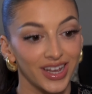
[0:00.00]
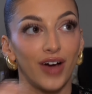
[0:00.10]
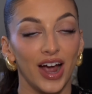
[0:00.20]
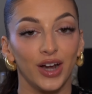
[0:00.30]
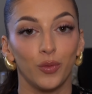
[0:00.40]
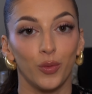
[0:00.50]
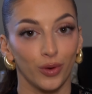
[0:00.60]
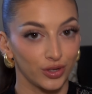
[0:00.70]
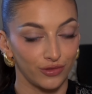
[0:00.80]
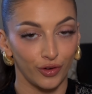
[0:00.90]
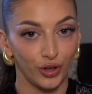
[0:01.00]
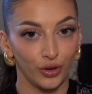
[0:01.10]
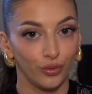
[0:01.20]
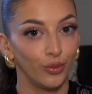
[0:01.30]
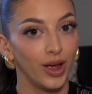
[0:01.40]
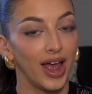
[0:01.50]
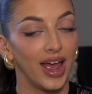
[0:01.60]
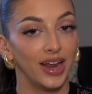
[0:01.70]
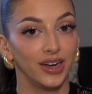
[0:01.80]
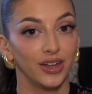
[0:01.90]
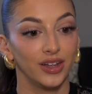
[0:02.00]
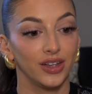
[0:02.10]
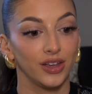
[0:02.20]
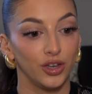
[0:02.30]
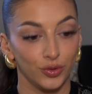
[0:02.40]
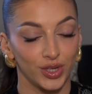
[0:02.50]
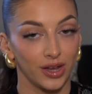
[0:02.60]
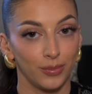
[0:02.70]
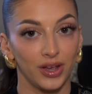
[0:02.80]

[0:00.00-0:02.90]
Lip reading: Find what works for you and use it,